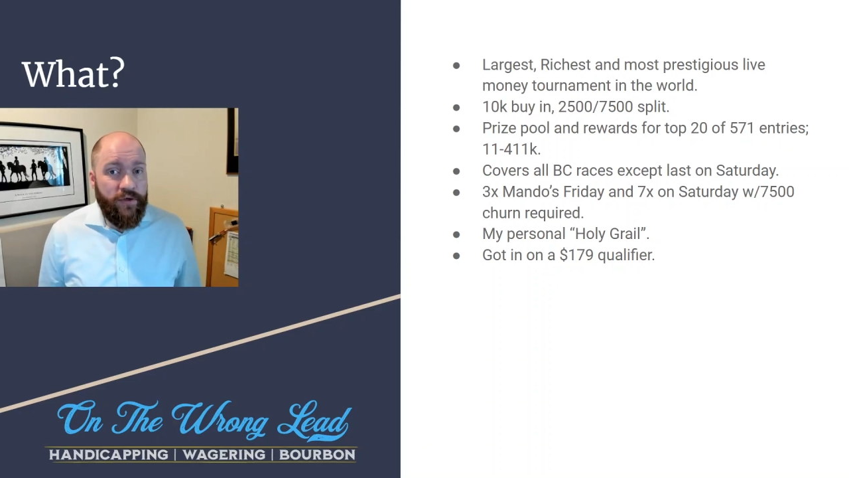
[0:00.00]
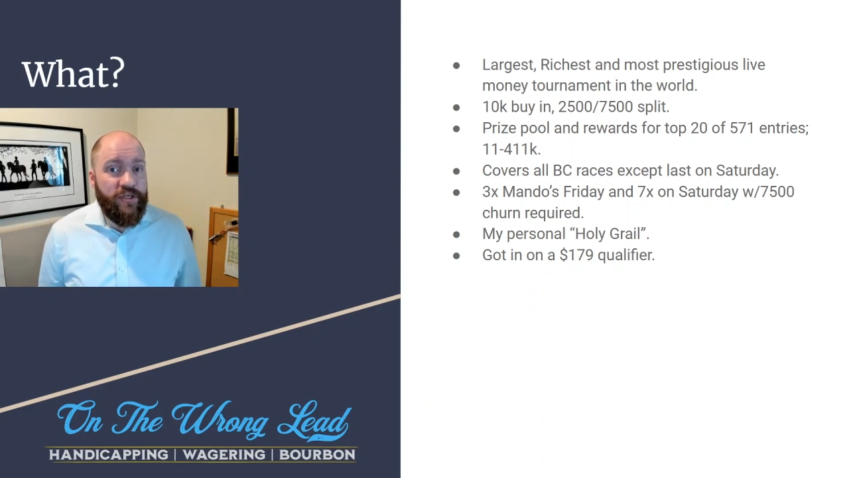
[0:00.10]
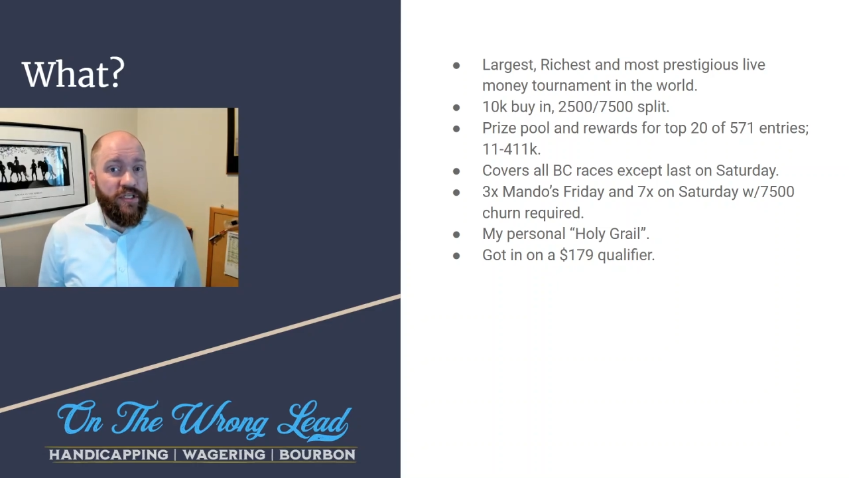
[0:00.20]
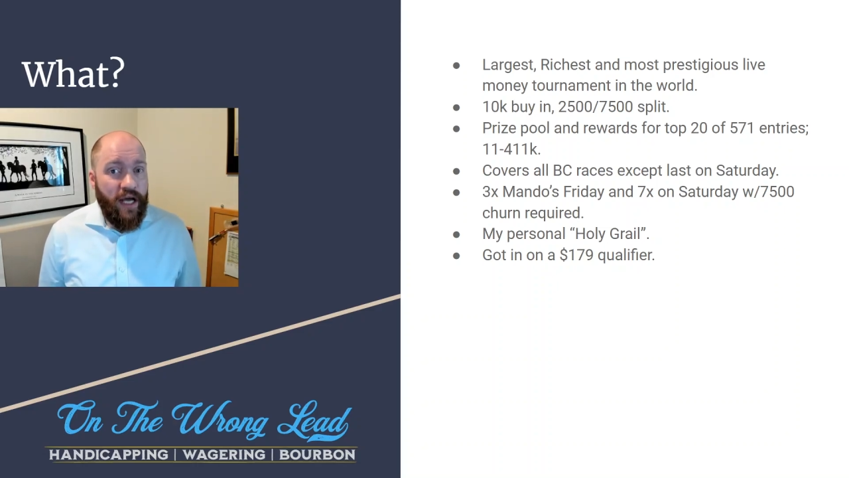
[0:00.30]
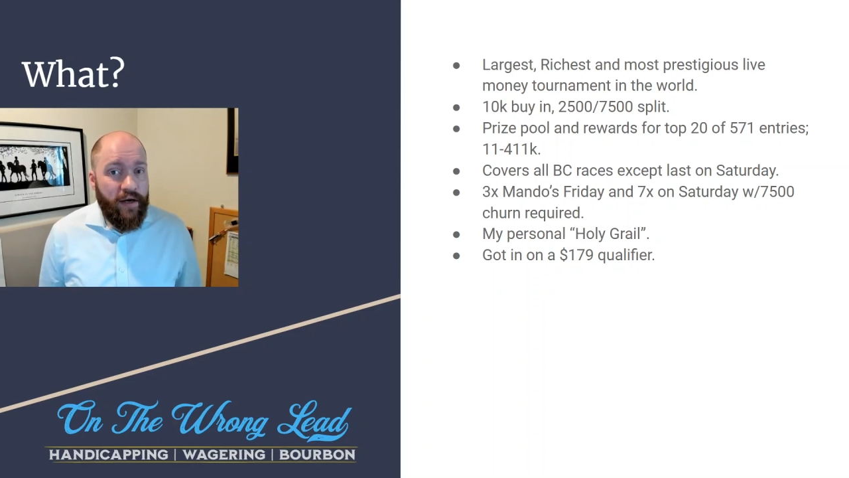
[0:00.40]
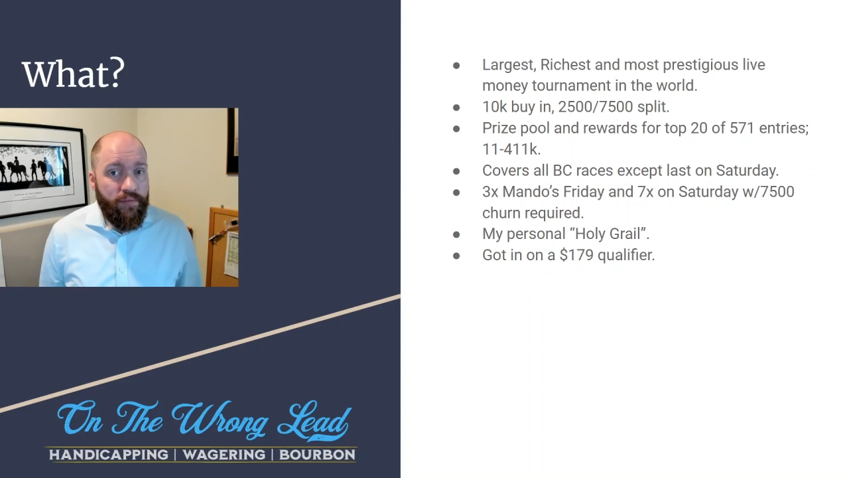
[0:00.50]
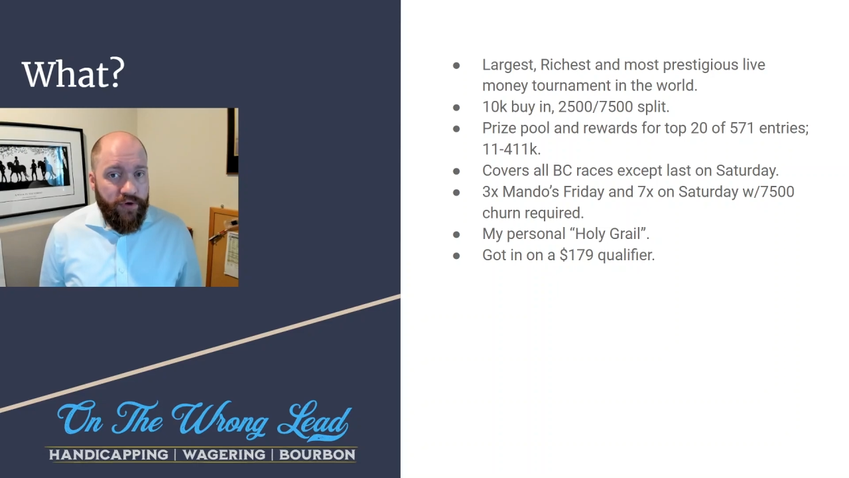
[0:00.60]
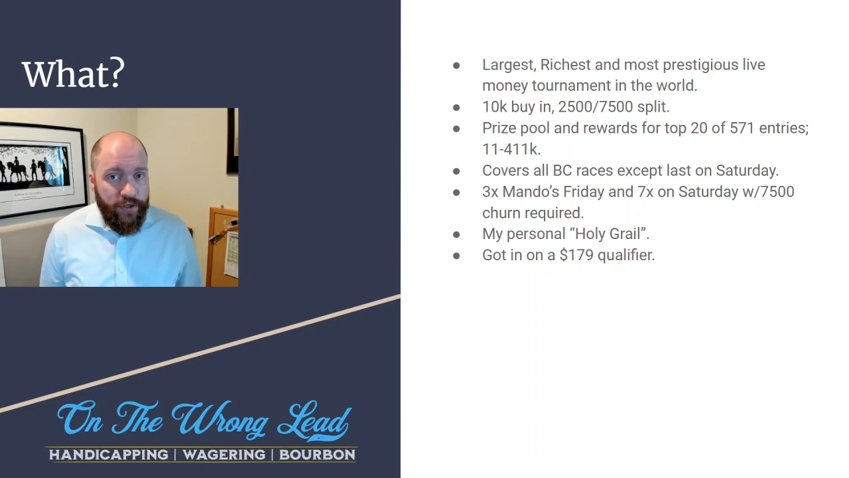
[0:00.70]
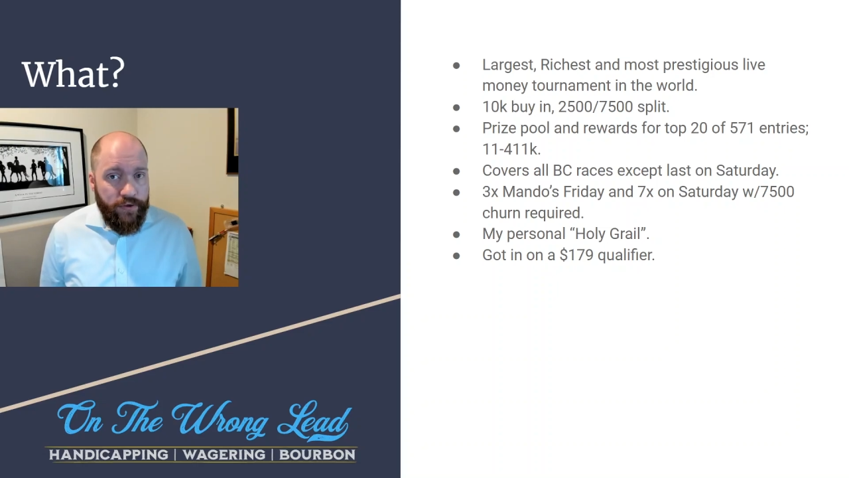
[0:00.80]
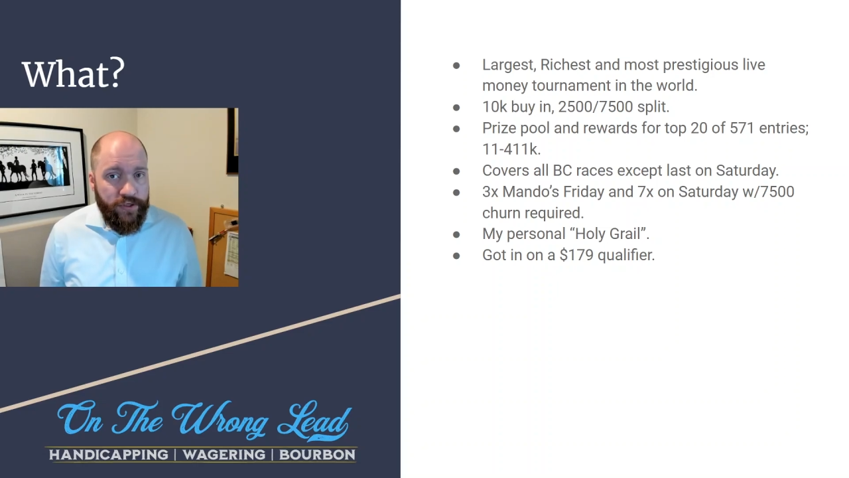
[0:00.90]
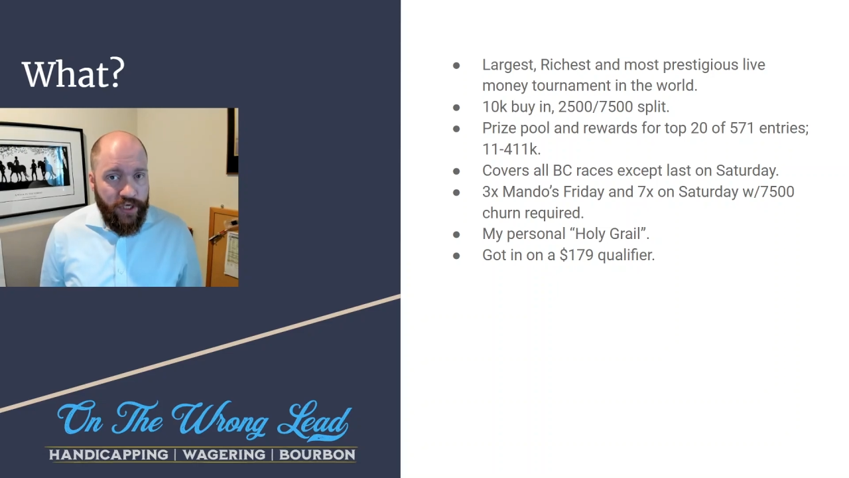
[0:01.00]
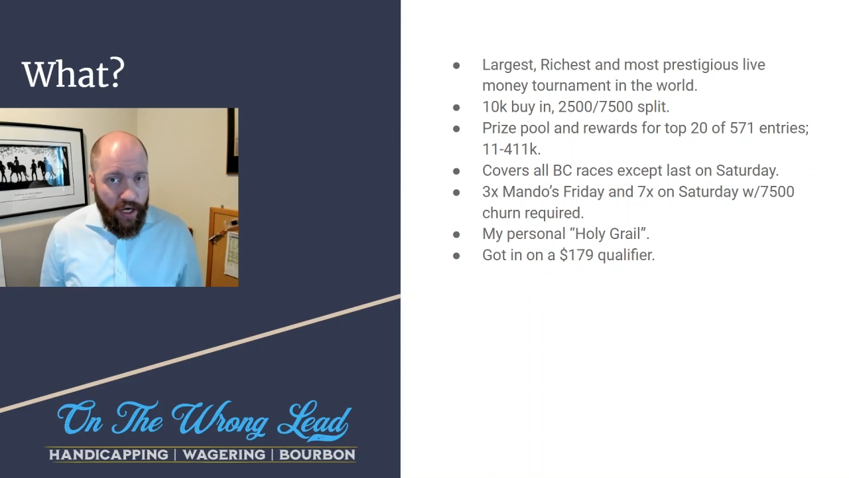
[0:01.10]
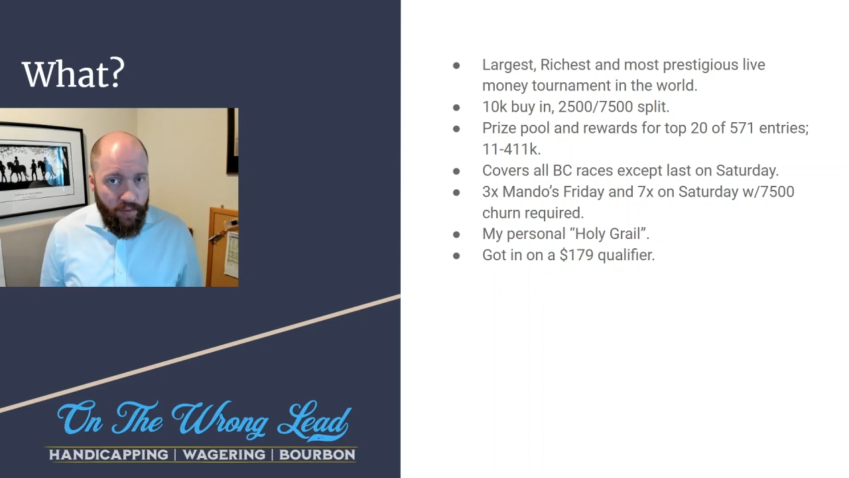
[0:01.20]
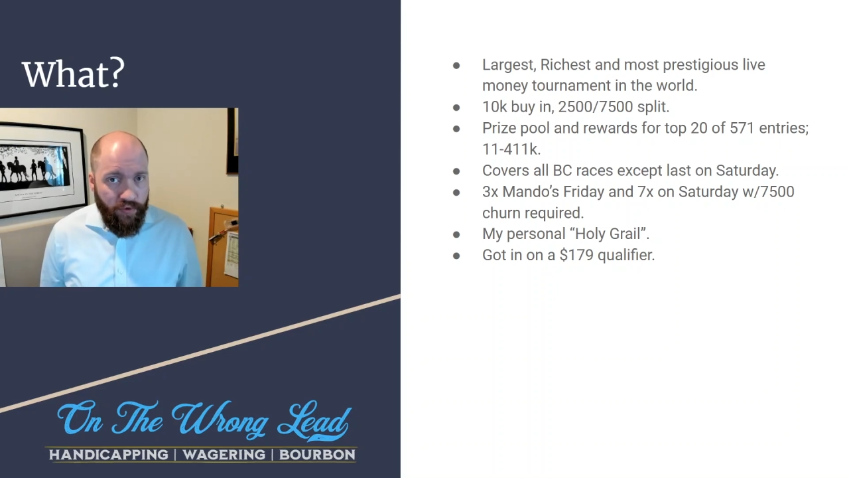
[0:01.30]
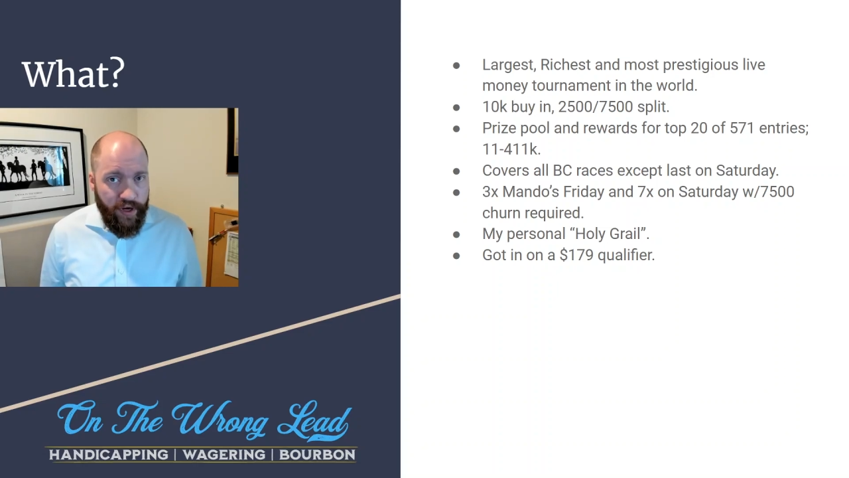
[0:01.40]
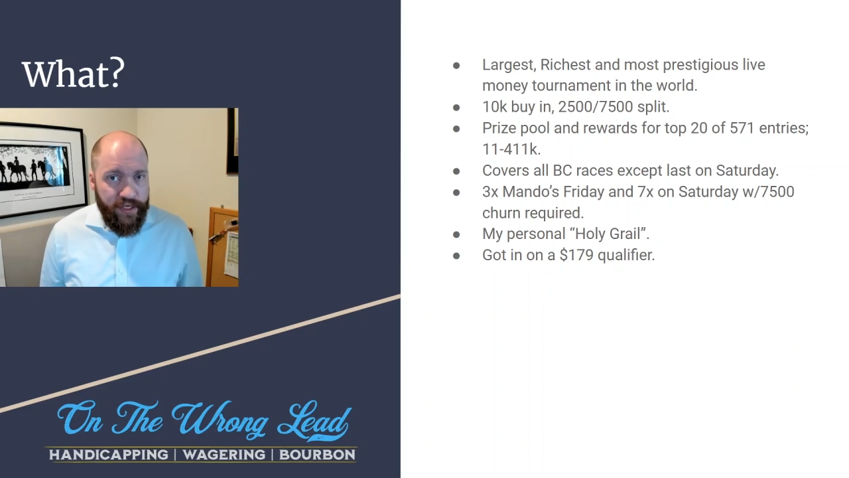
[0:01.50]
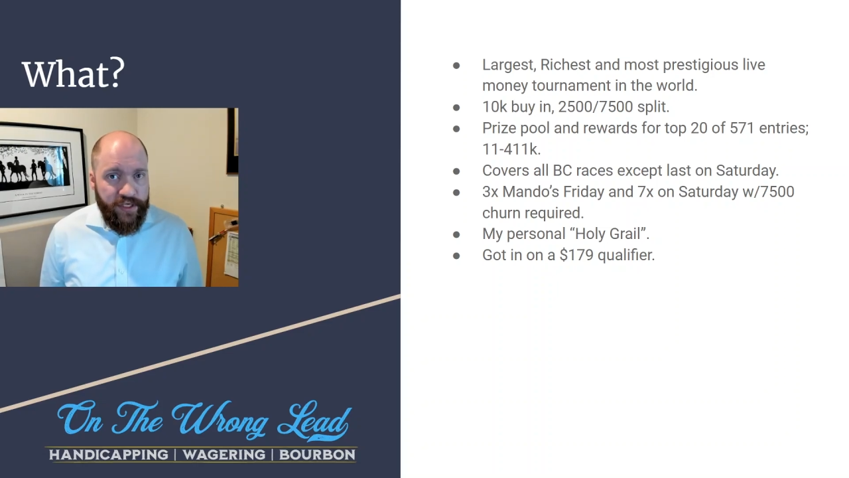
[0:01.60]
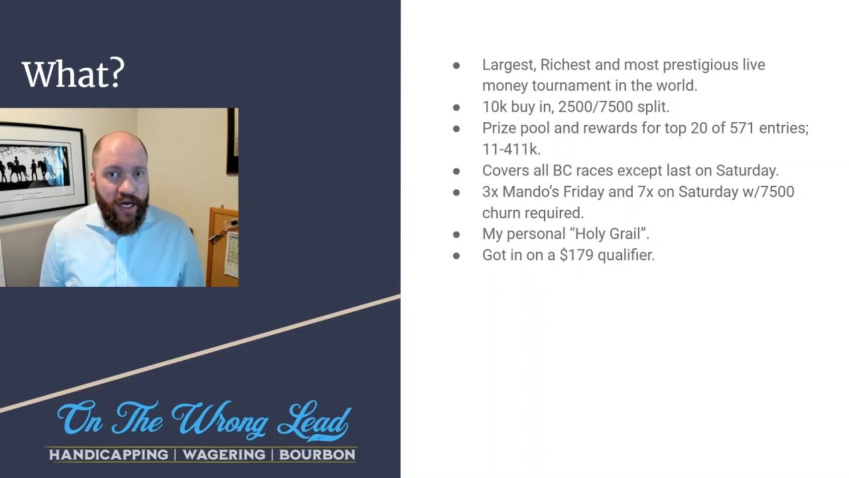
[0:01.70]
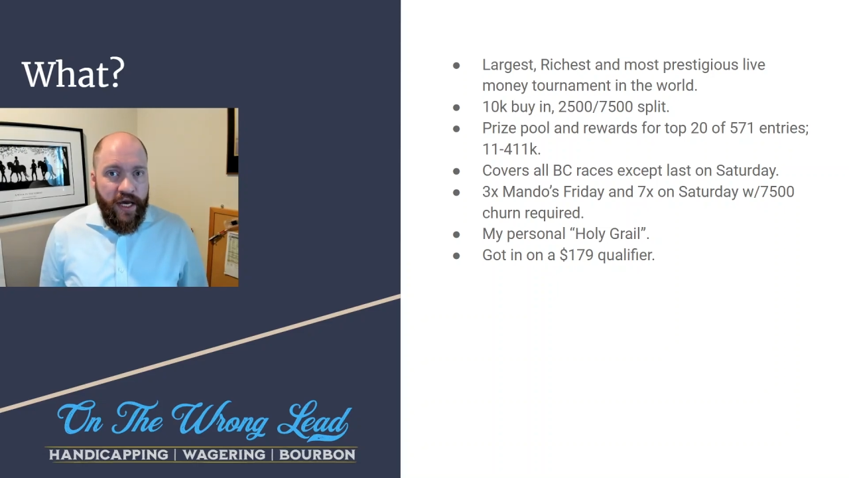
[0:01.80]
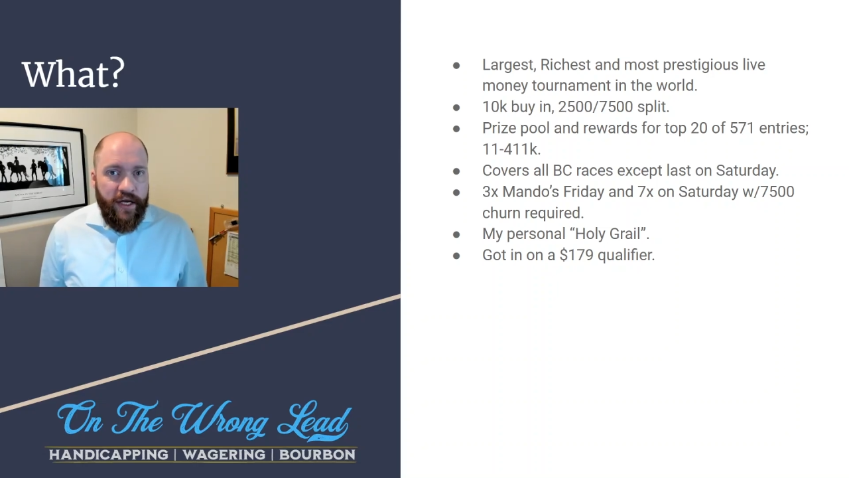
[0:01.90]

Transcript: which is not a Breeders' Cup race.